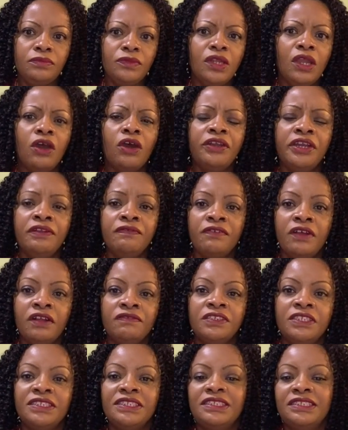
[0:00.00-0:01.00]
or involved
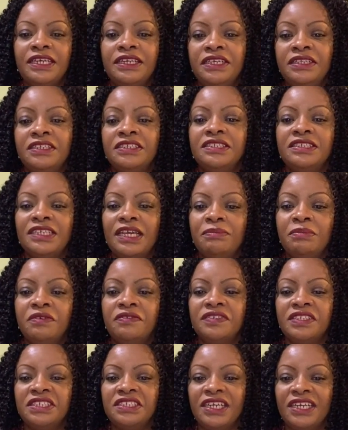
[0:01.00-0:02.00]
in setting this type of
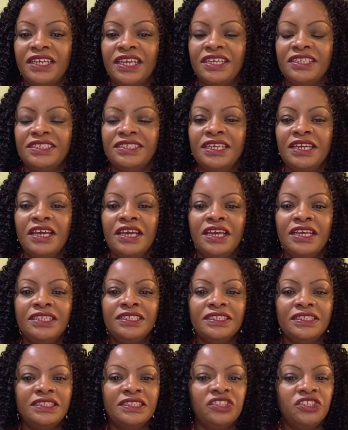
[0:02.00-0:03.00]
a target. So
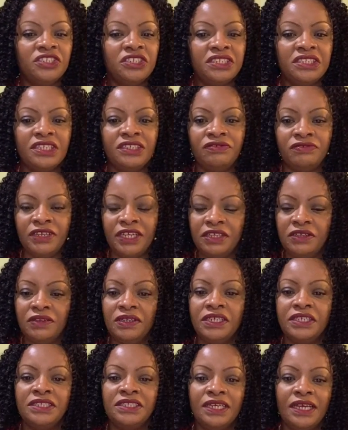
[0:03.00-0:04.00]
it's just a
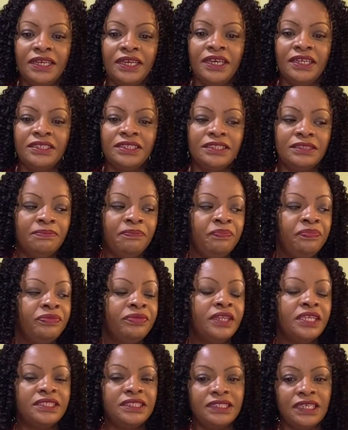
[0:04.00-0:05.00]
regular target.
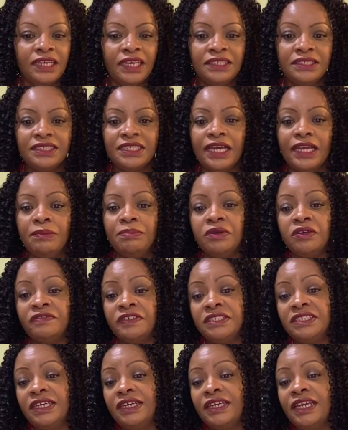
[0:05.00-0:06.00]
The second type of a
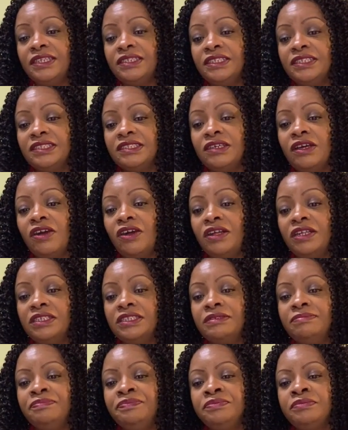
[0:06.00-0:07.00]
target is called
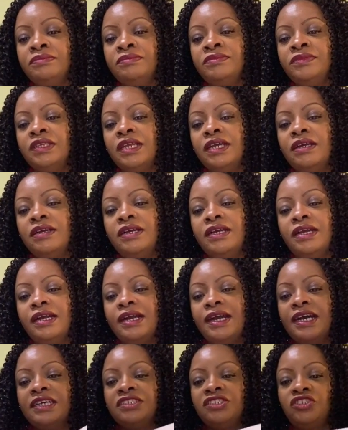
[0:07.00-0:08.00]

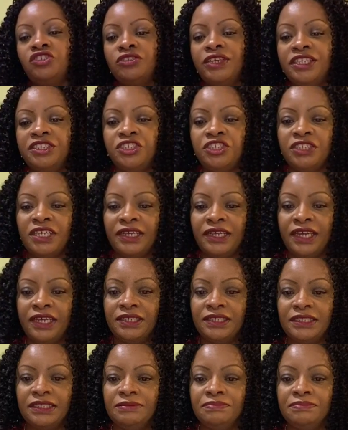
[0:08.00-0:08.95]
a stretch target.